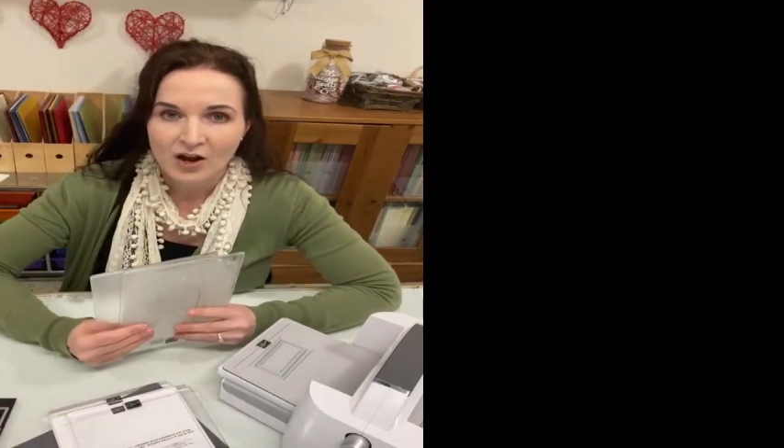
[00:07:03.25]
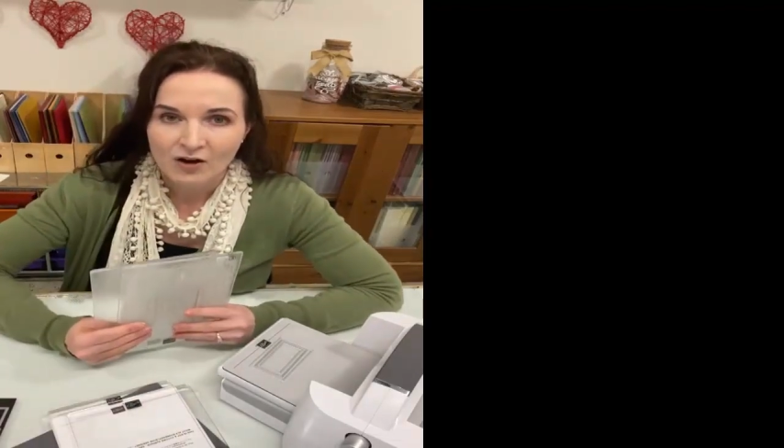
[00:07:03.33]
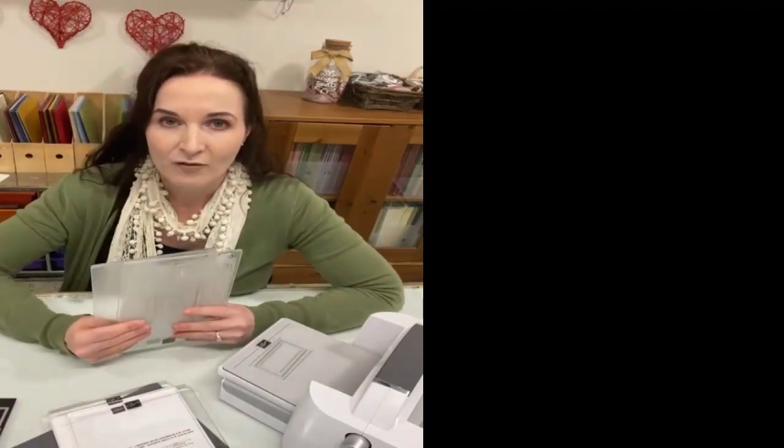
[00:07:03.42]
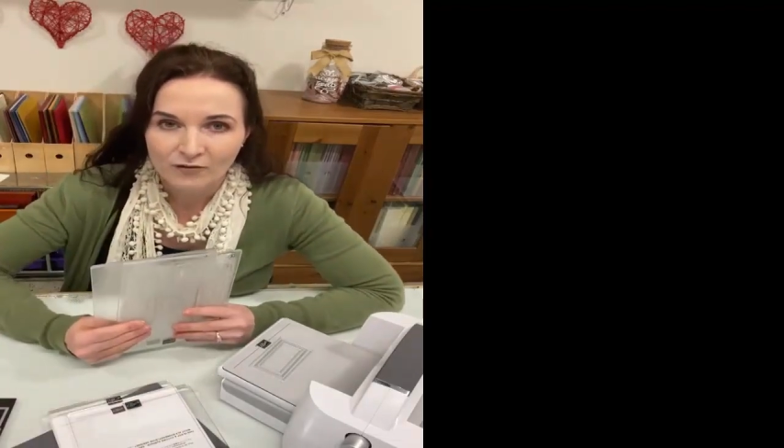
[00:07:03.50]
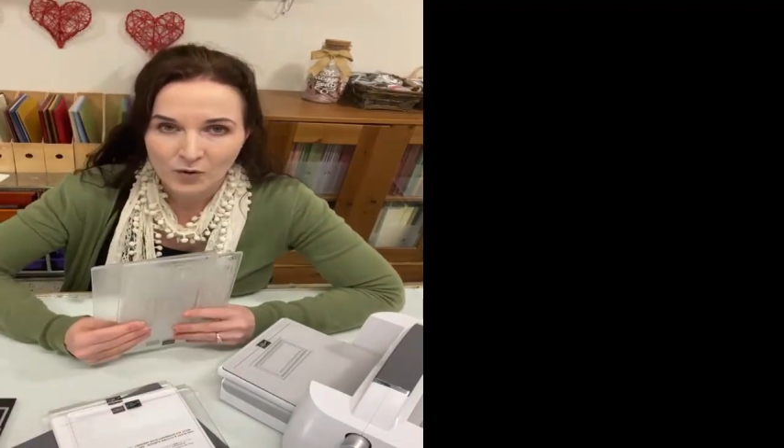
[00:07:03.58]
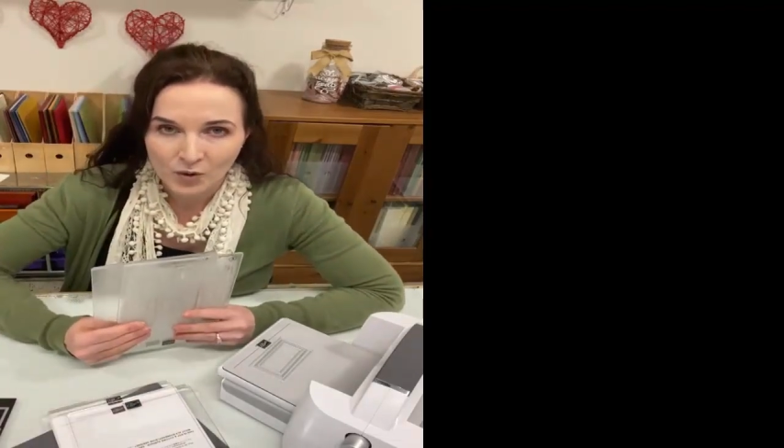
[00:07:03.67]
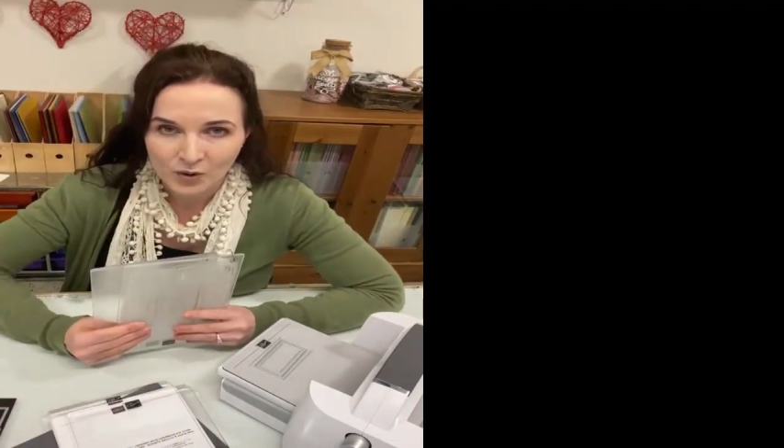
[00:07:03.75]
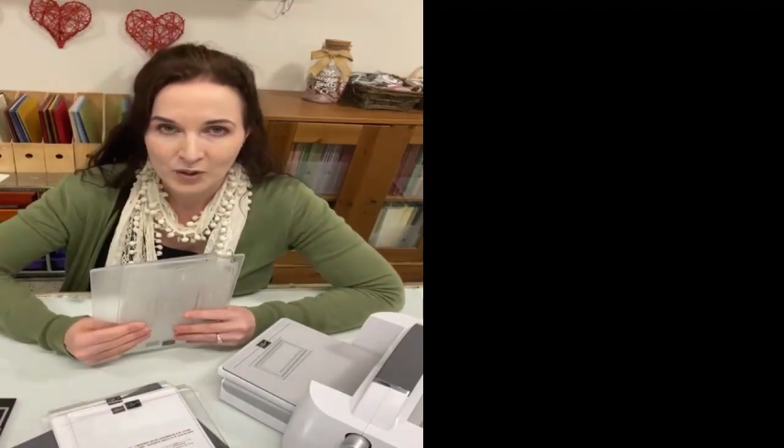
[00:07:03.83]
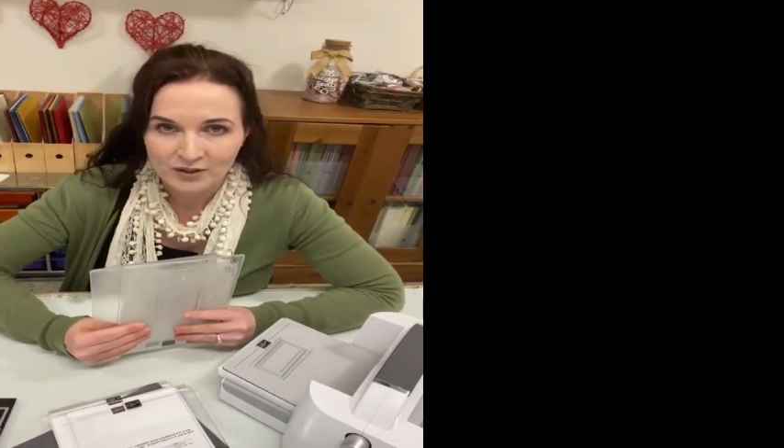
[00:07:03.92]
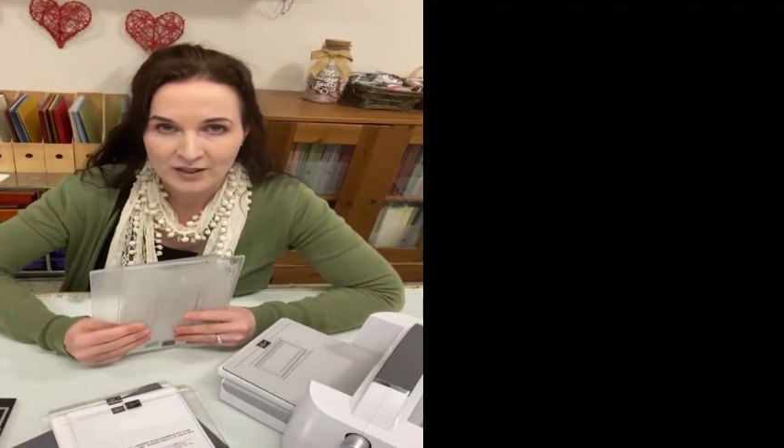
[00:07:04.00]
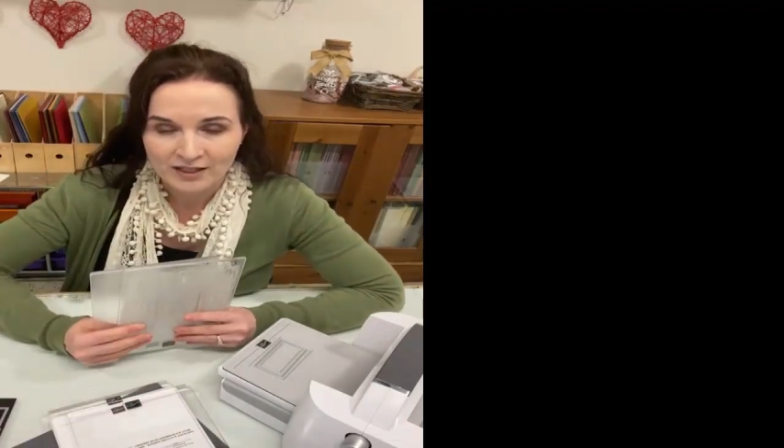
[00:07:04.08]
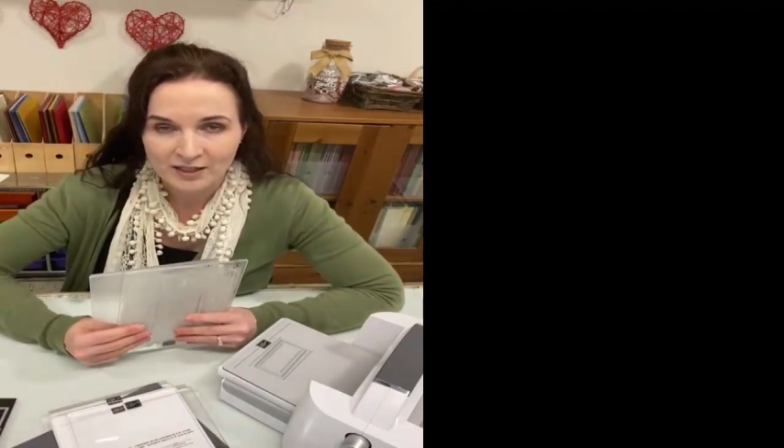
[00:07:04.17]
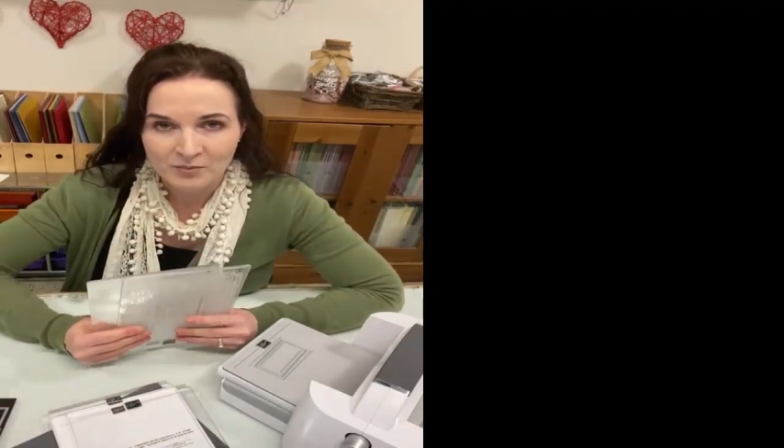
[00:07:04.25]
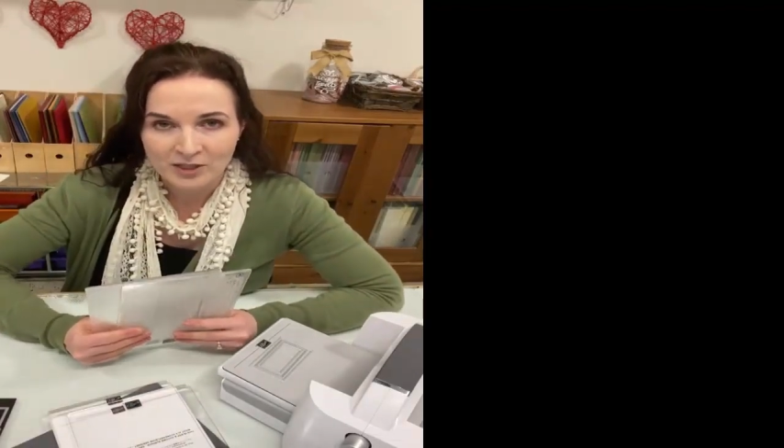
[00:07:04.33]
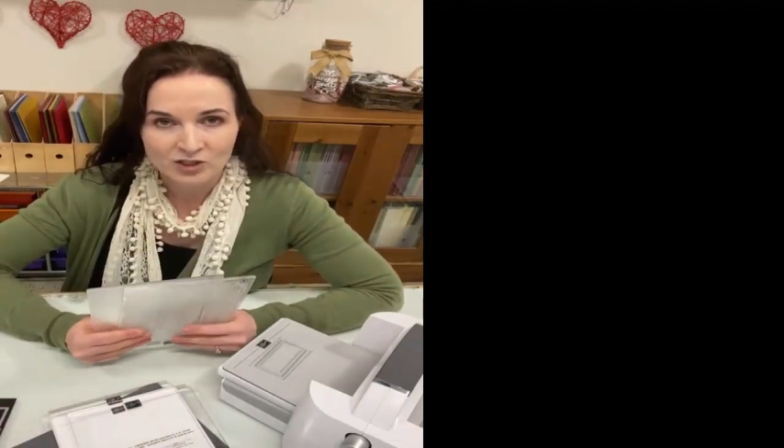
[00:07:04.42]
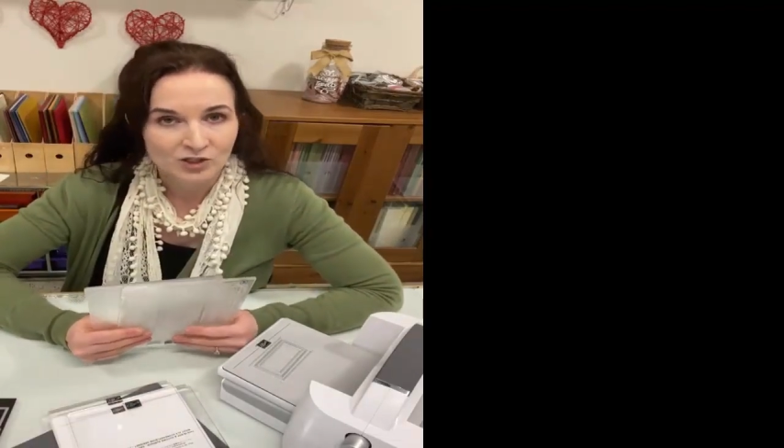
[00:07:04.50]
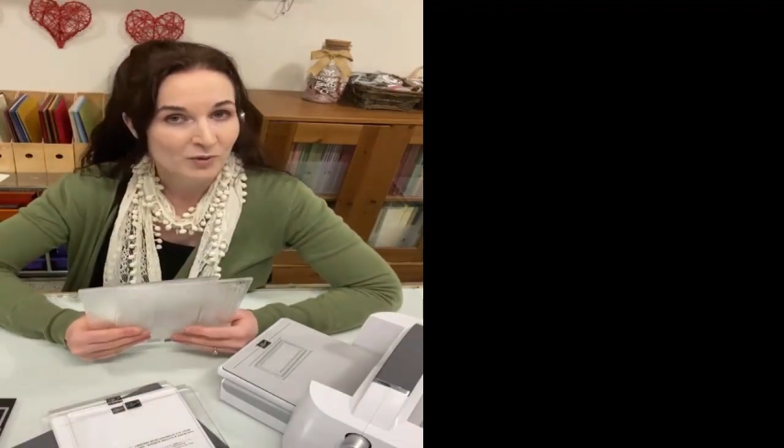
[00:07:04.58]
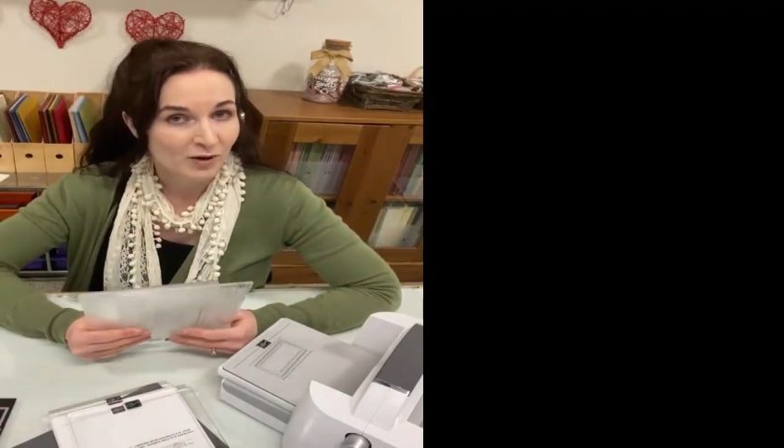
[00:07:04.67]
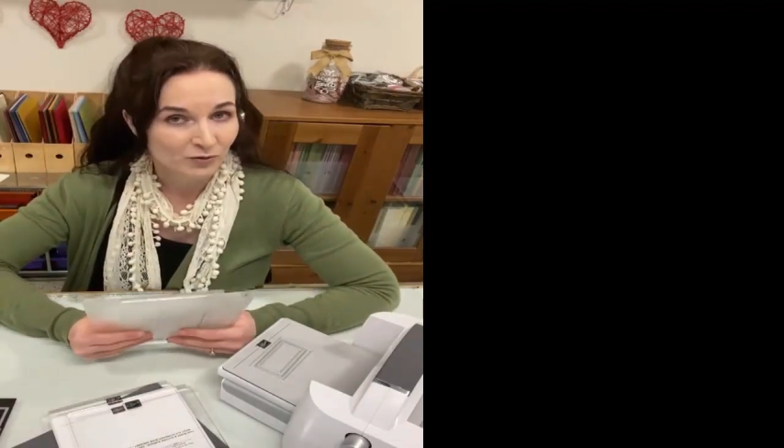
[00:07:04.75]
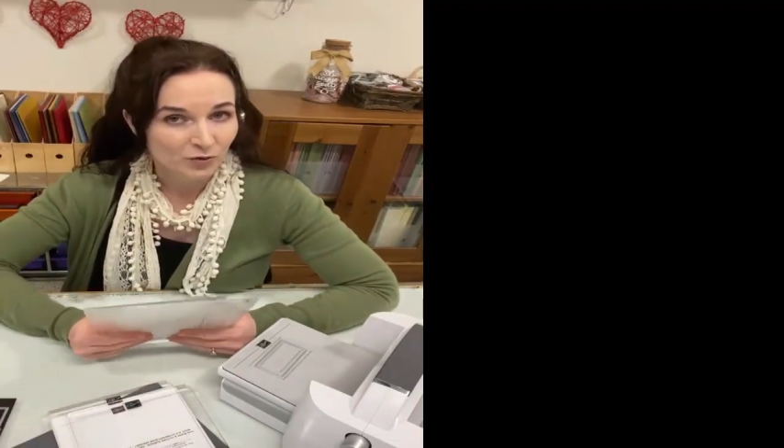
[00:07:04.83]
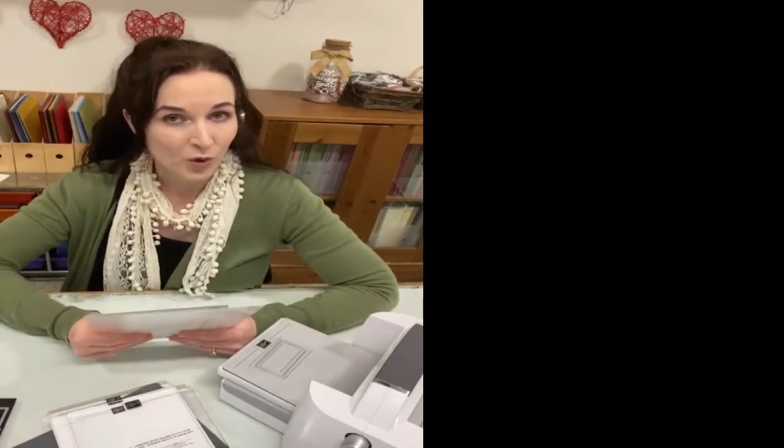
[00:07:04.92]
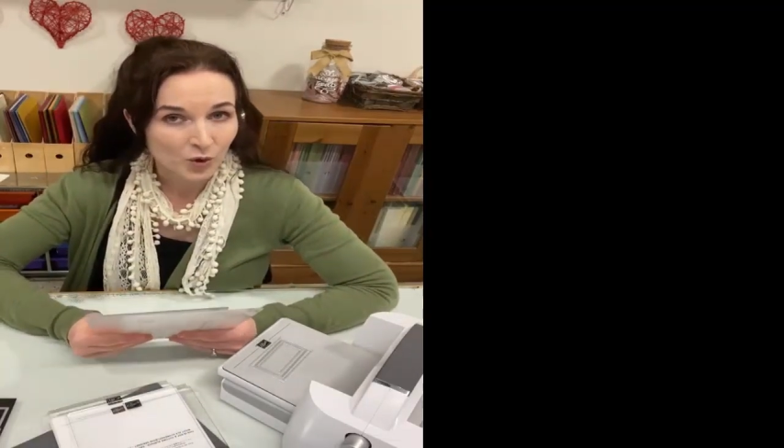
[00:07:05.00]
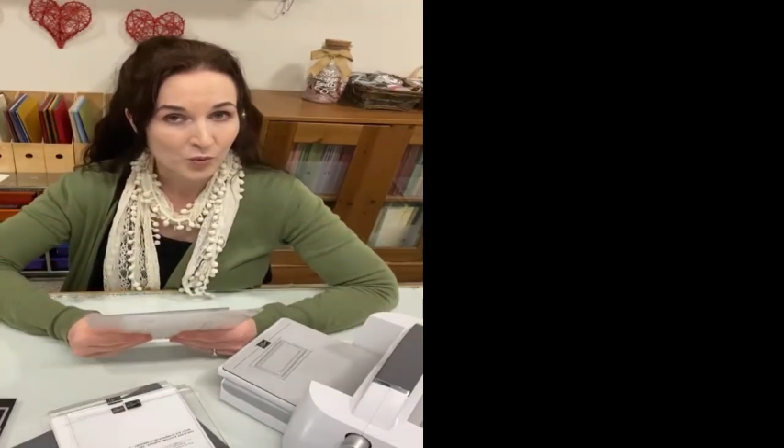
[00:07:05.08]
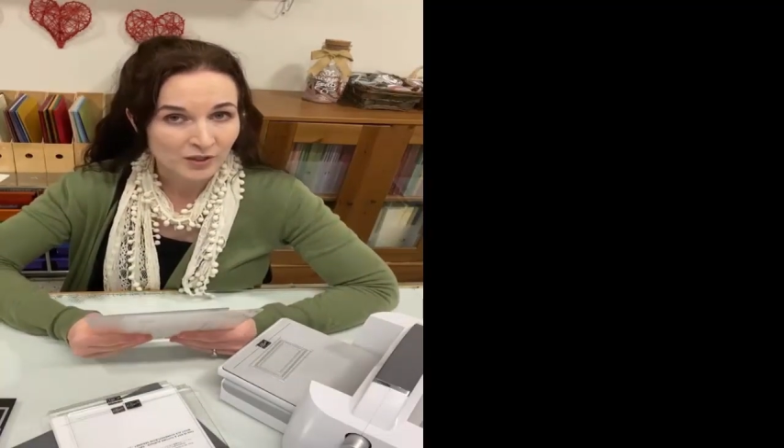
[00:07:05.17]
for, like I mentioned, about
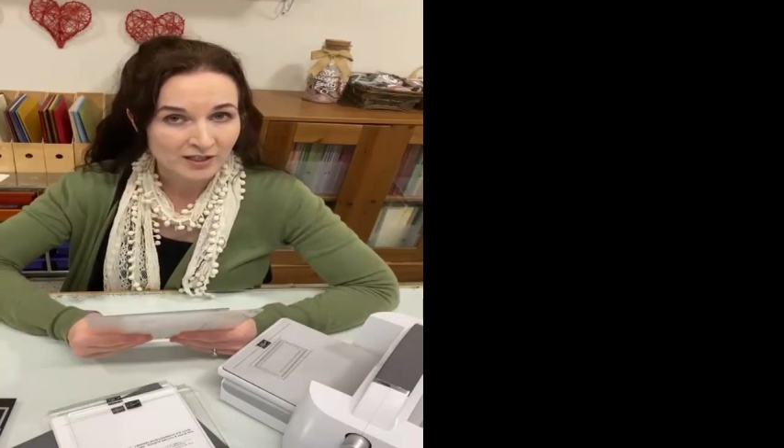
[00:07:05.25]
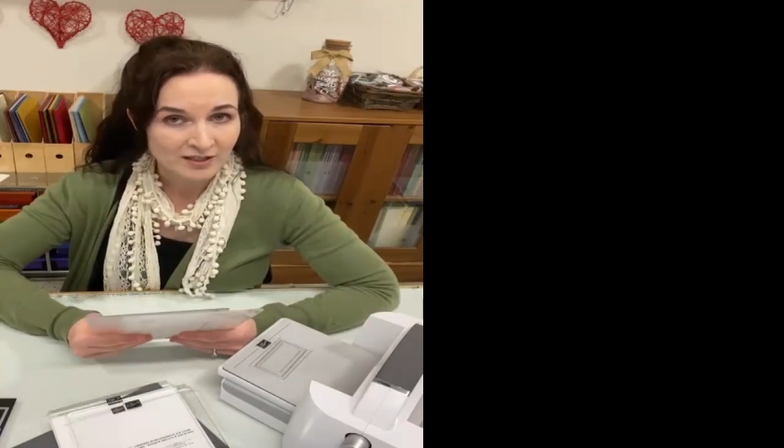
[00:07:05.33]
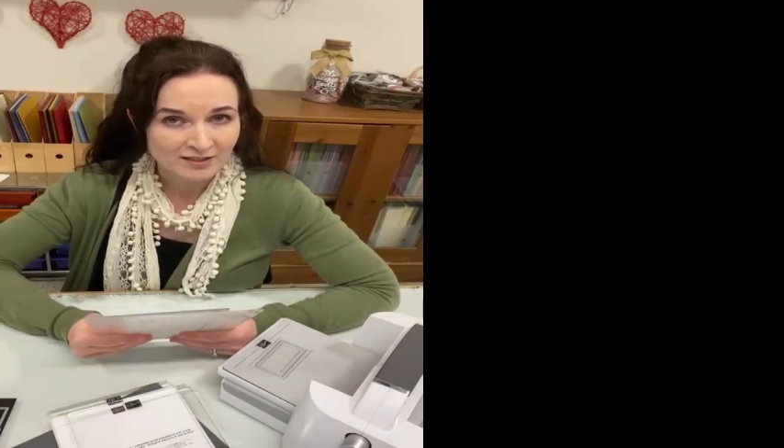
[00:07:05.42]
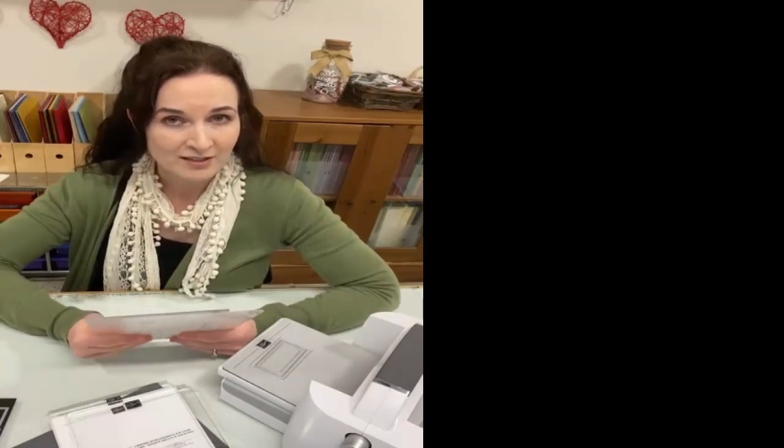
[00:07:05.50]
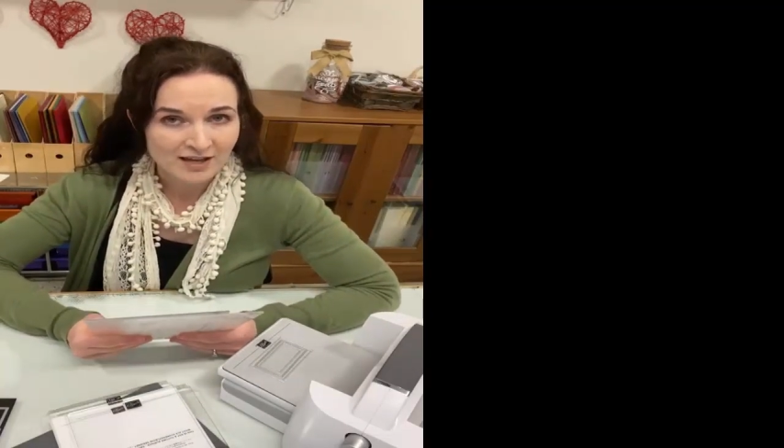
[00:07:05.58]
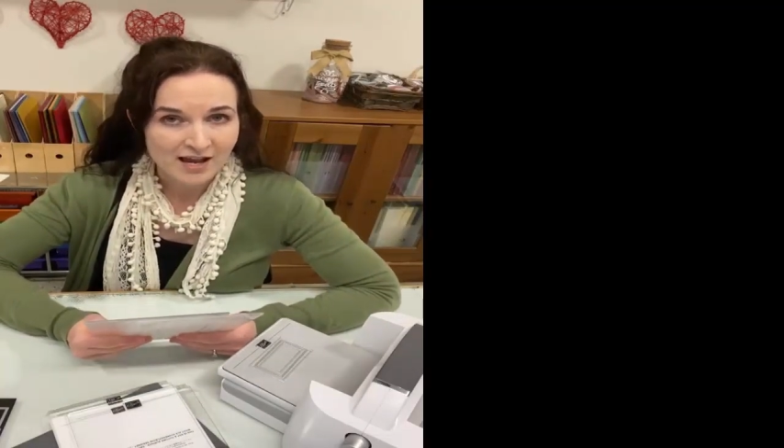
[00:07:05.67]
4 weeks,